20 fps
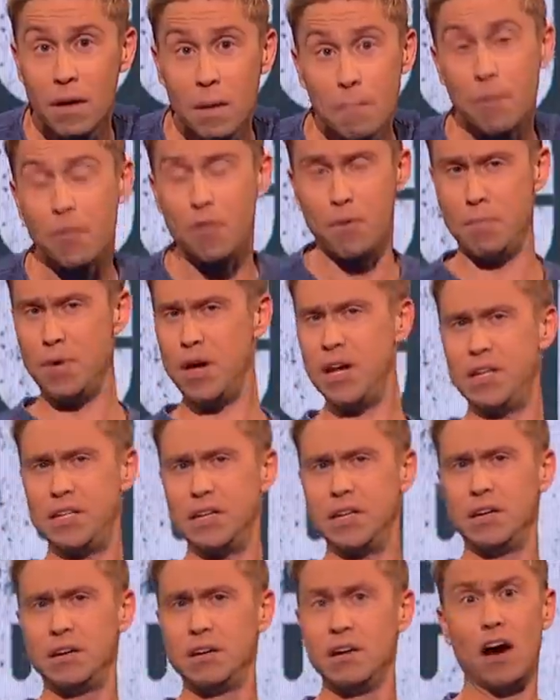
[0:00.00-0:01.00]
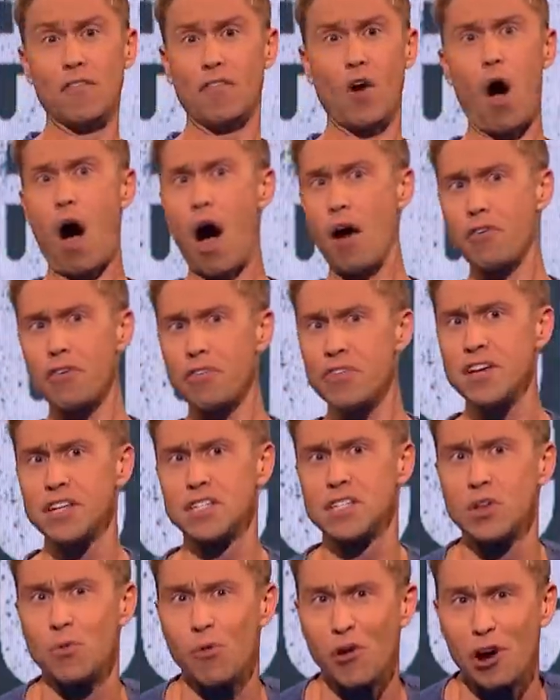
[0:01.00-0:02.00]
But the media have got other
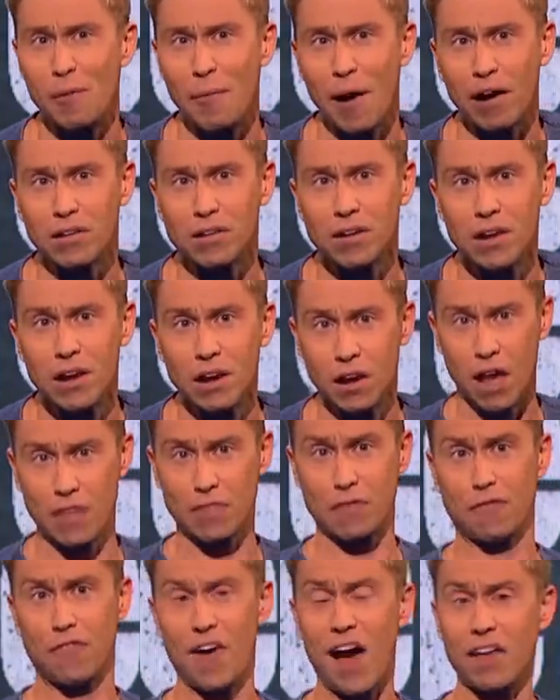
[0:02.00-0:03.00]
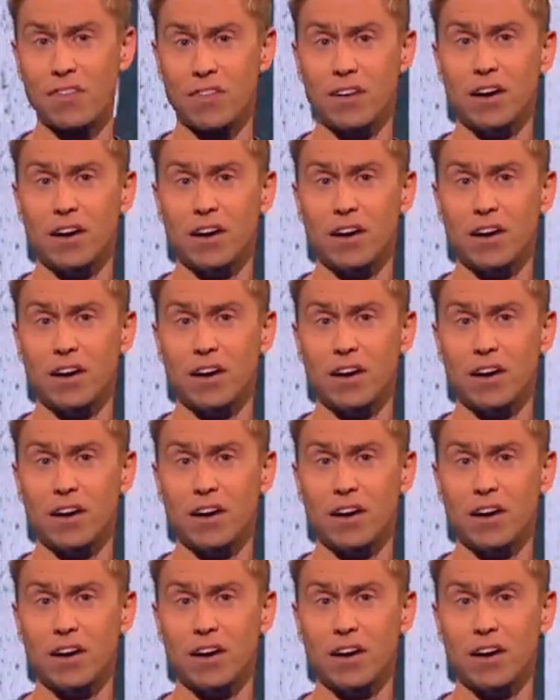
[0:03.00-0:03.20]
things to worry about, like the fact